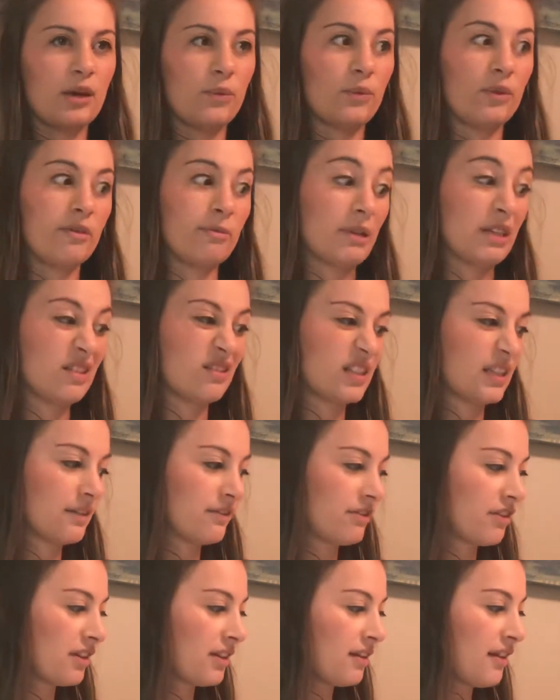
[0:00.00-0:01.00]
that we've been using
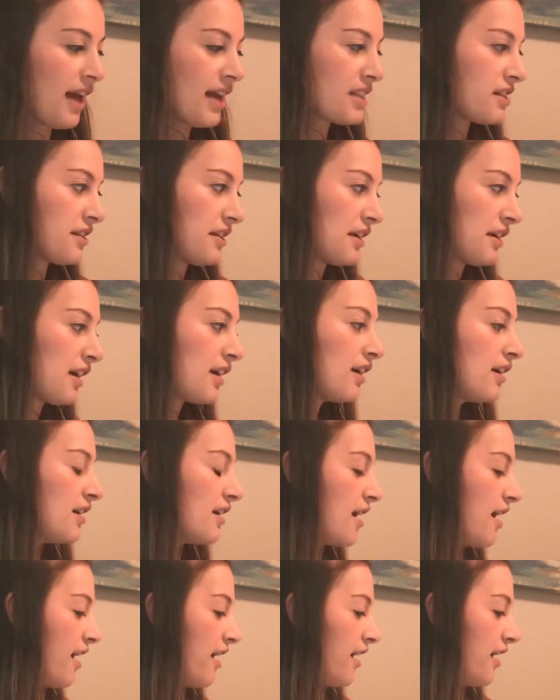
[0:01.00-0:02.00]
for the last year,
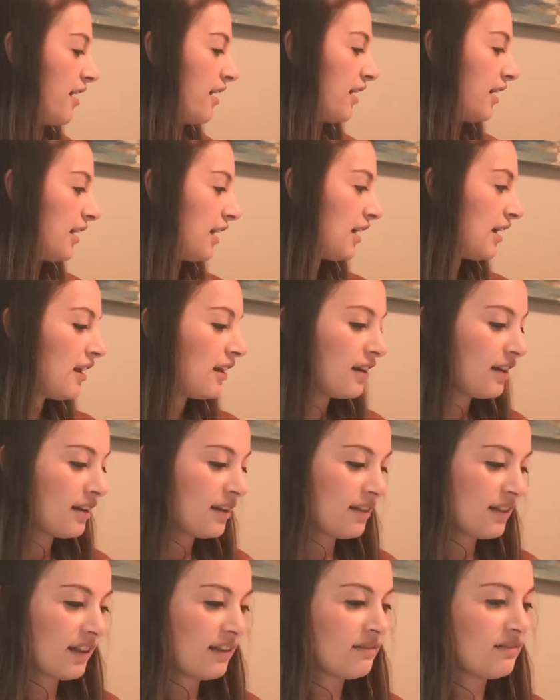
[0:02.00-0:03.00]
and
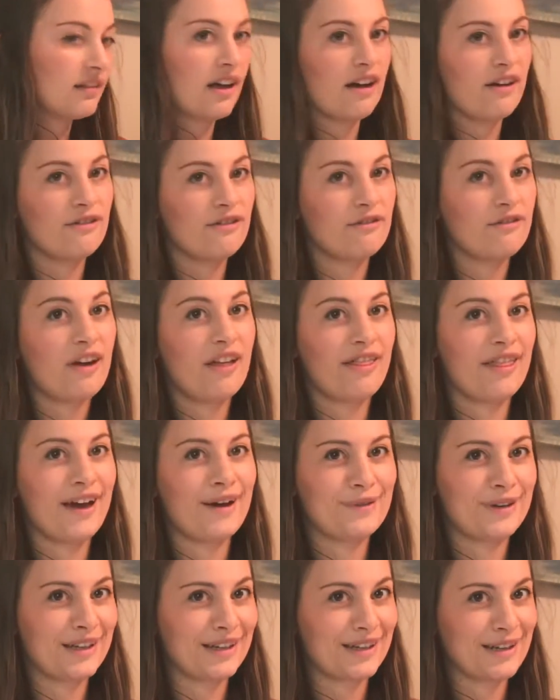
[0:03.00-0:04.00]
they love
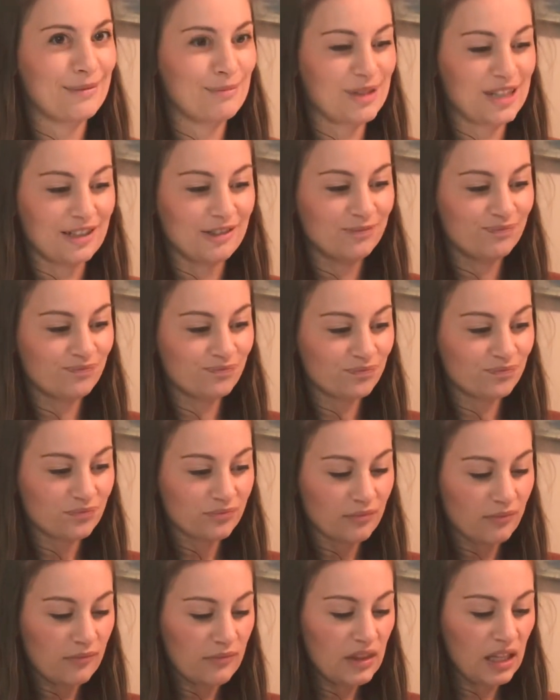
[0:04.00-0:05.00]
that when it comes out.
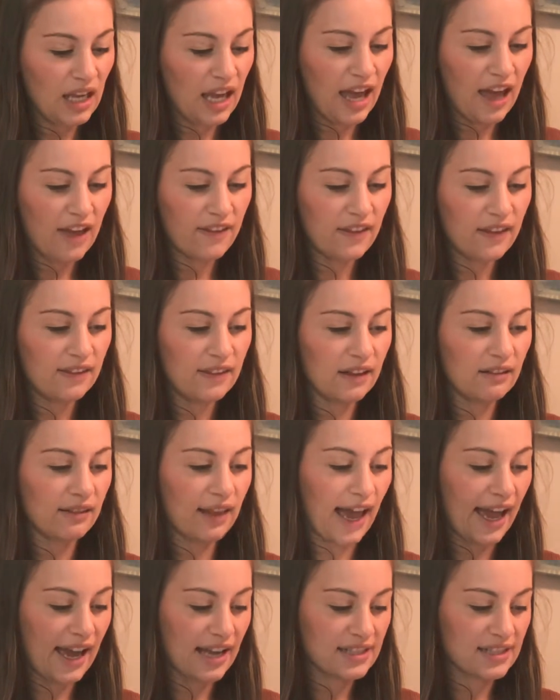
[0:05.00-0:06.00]
And then the
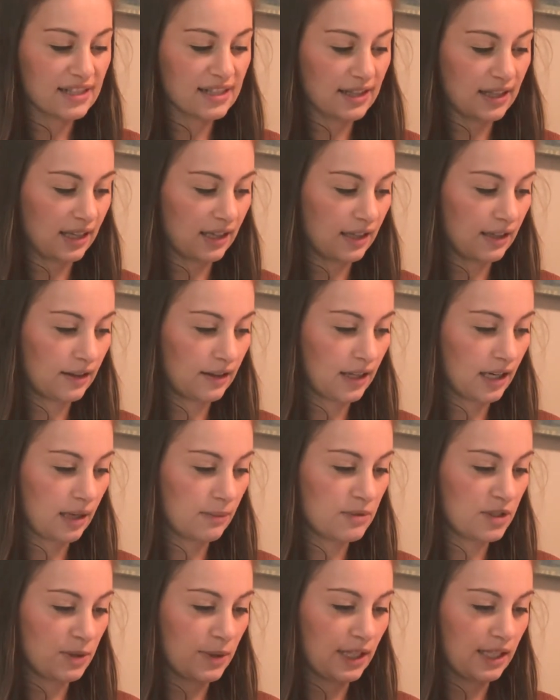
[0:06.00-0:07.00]
last thing that
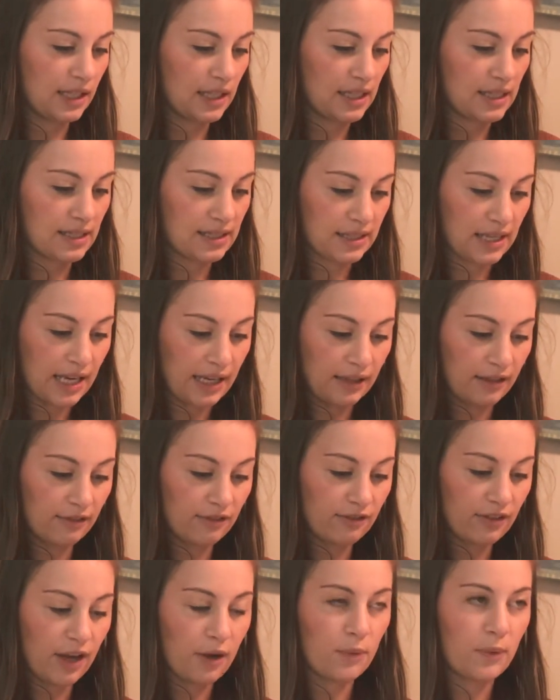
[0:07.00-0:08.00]
I'm doing is kind
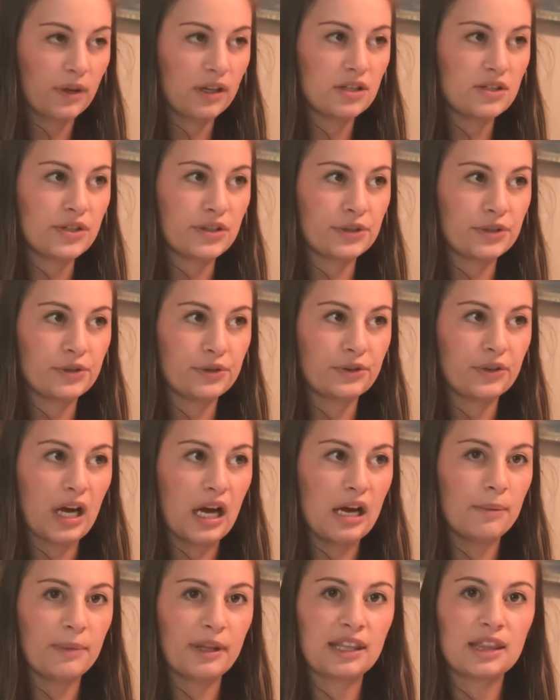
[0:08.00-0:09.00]
of, I want to do
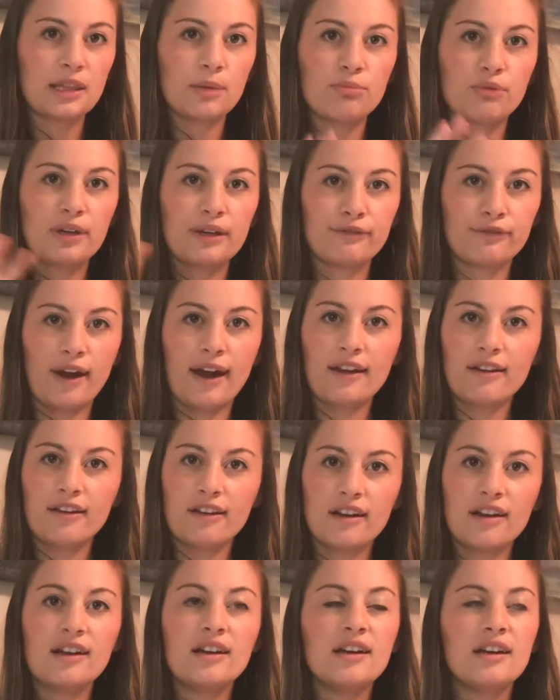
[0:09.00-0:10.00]
like the Brave
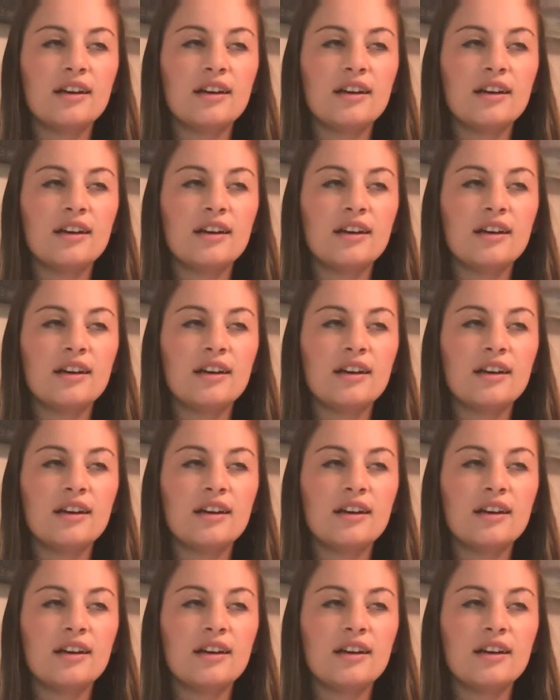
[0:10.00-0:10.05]
Writer